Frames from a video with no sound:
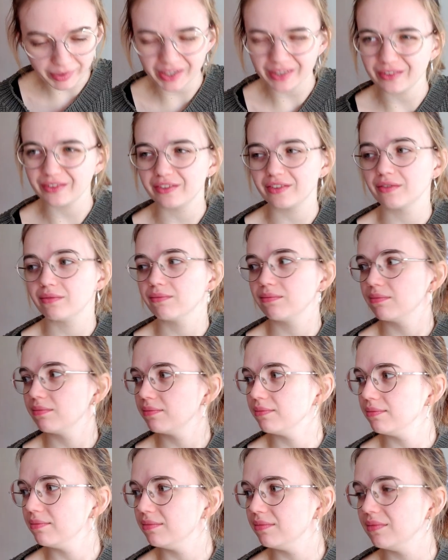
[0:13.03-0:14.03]
because
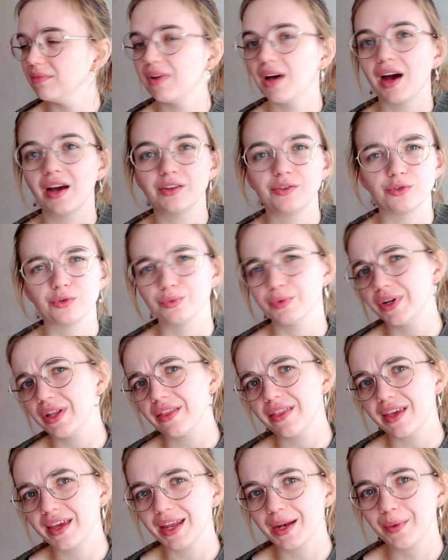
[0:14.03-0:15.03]
I don't
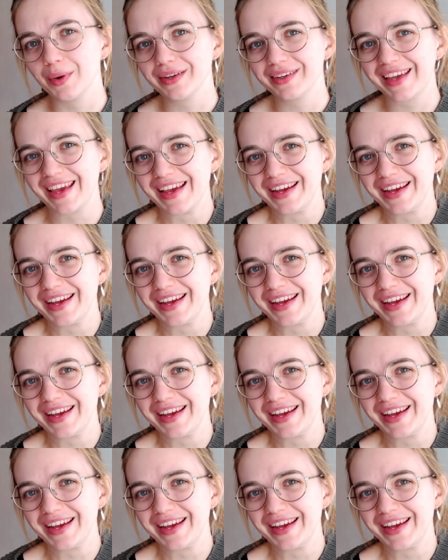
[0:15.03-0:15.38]
really think anyone